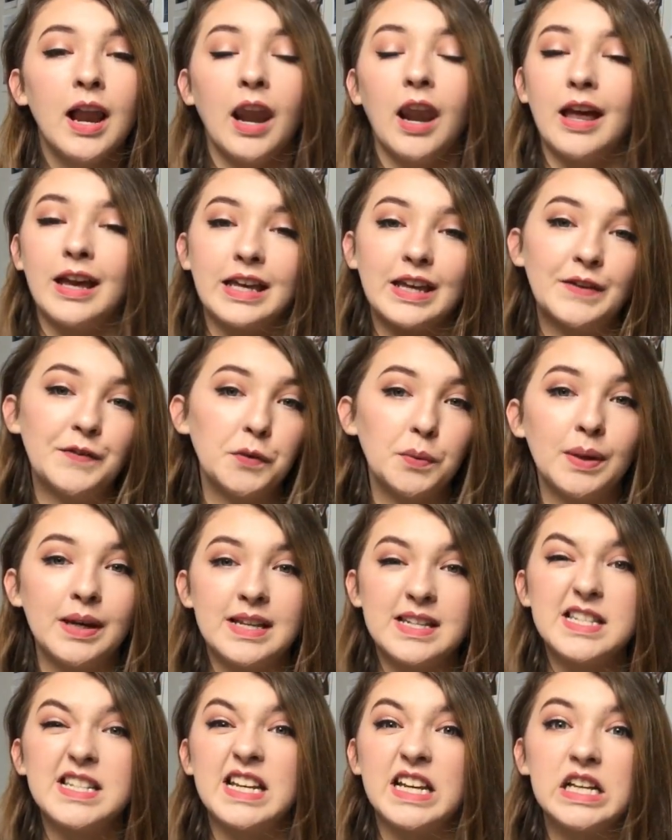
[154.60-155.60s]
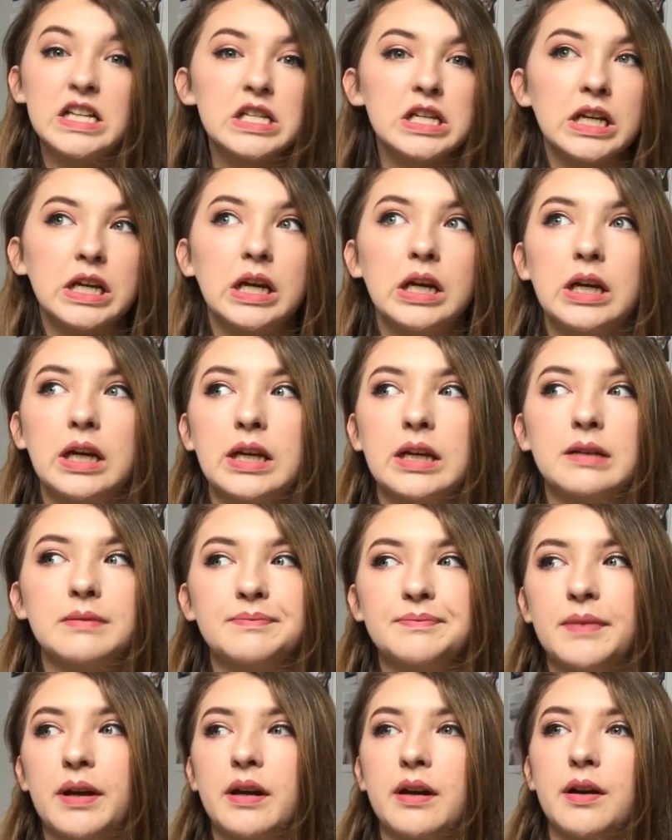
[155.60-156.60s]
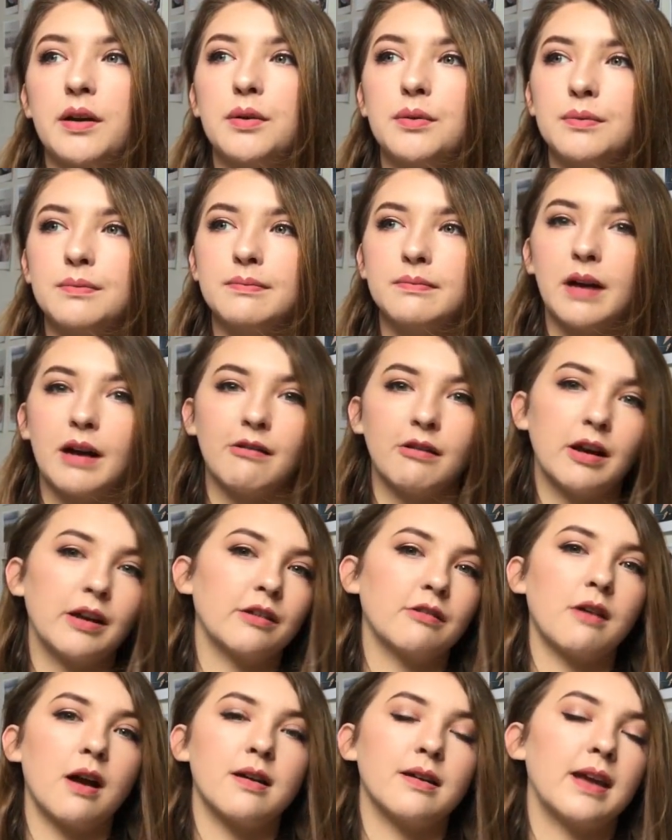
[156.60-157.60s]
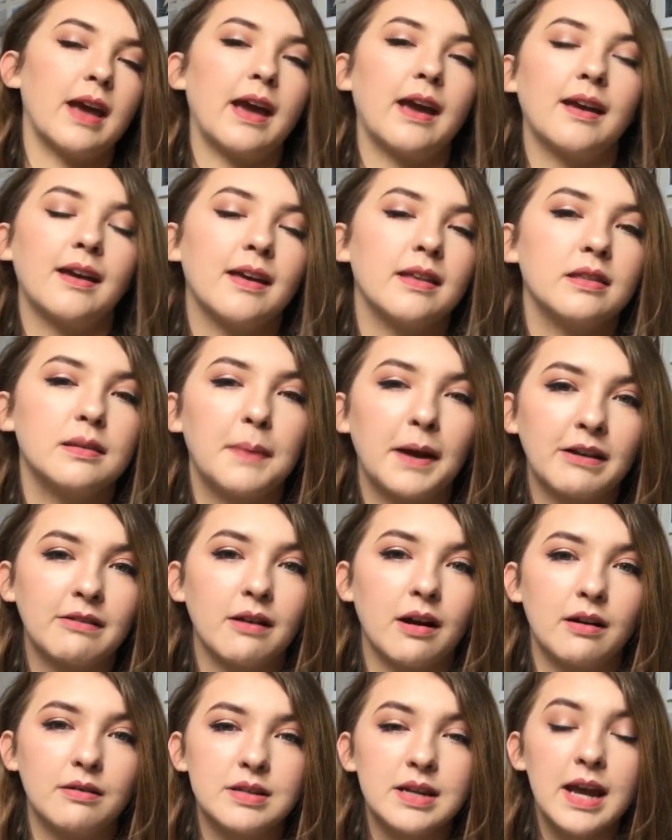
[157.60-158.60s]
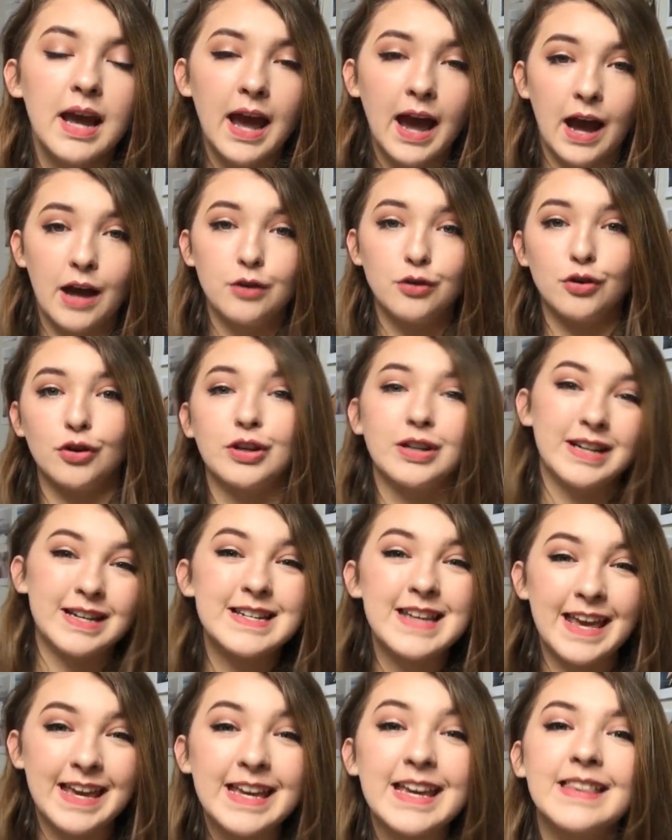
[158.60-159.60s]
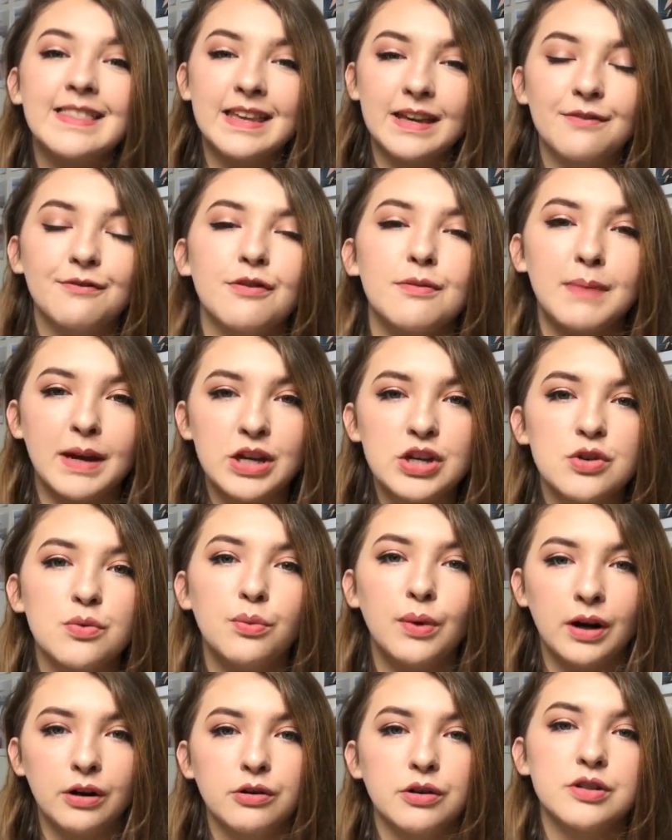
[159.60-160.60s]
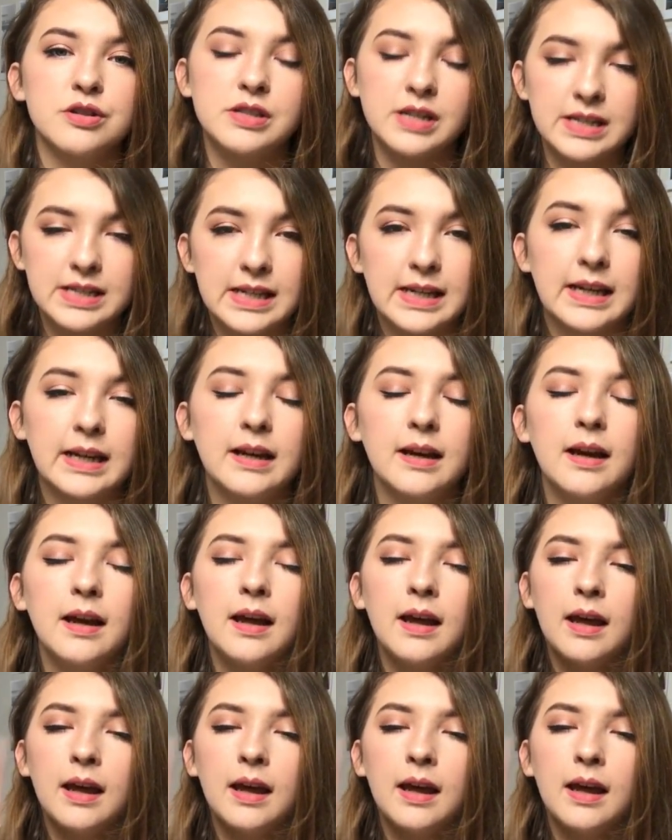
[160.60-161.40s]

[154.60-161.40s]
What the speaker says: like if you were listening to, like, I don't know, Ariana Grande in the background, and you're not going to take in the information while you're studying.